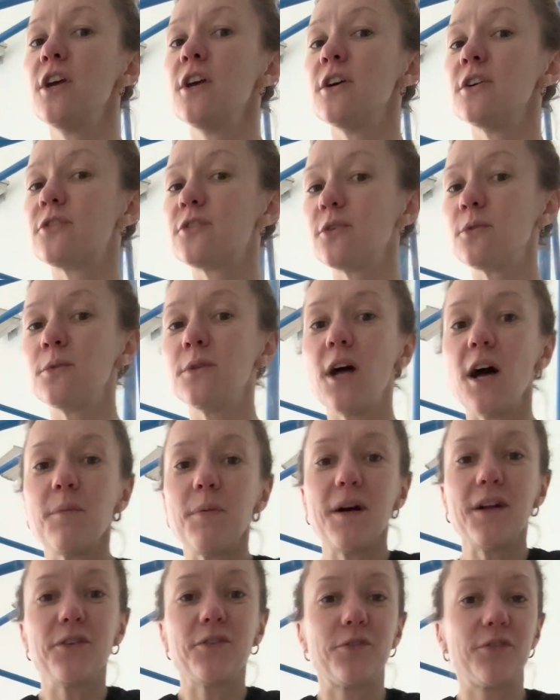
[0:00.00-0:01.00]
So
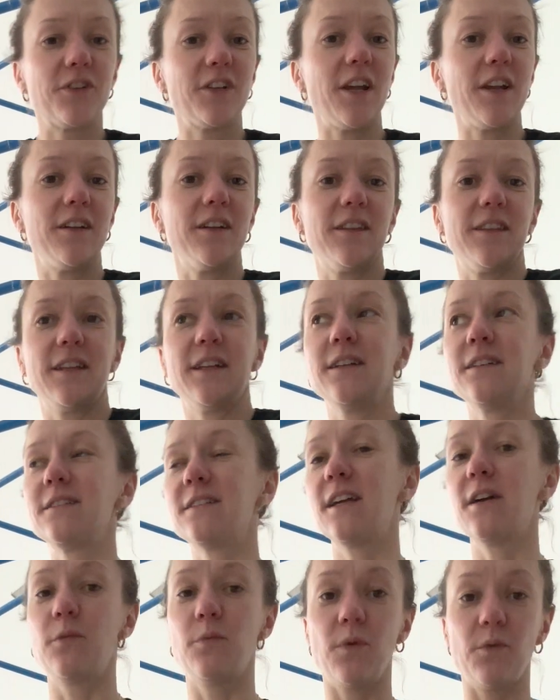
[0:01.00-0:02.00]
Laban created things
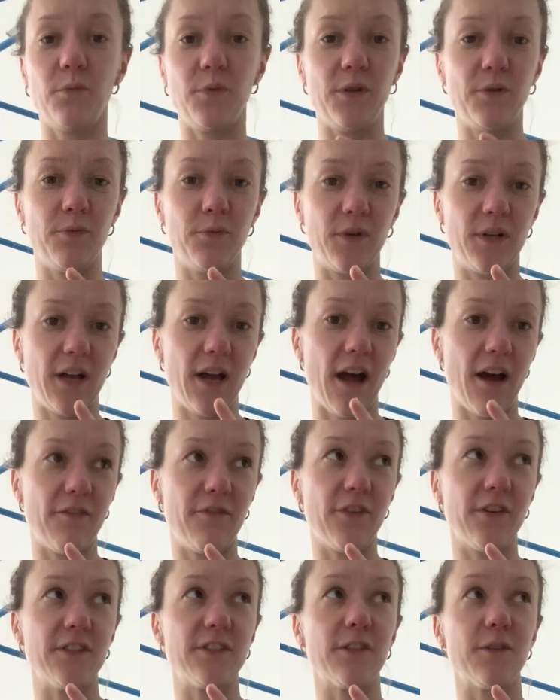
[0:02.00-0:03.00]
like what we would have
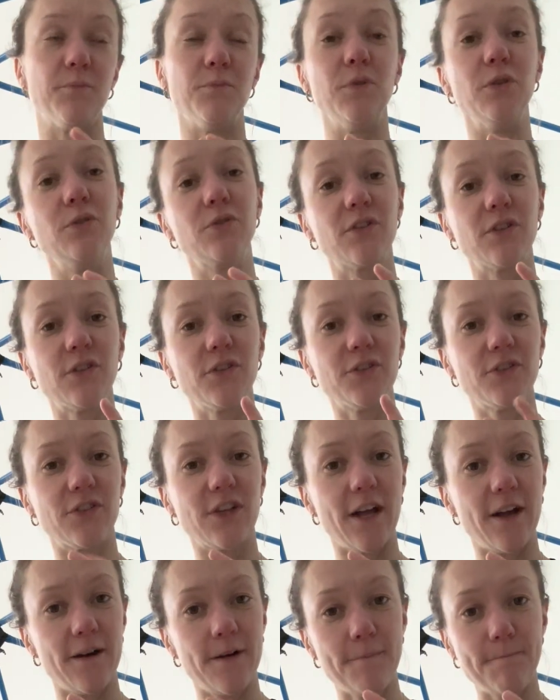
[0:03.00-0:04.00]
as a musical
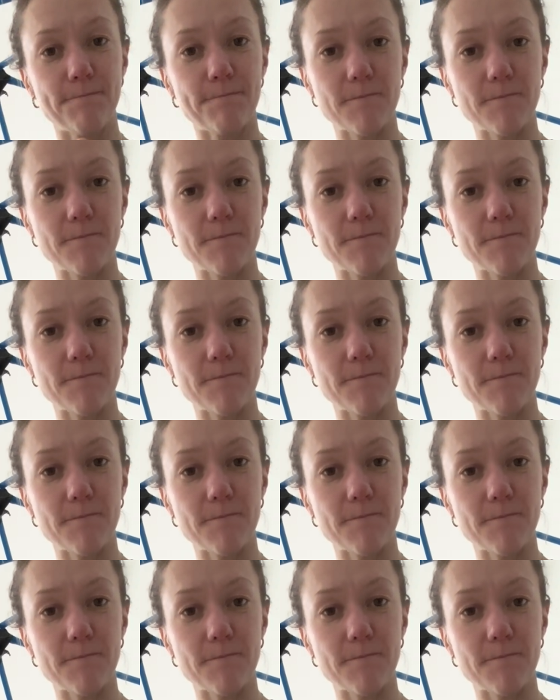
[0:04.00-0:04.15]
scale,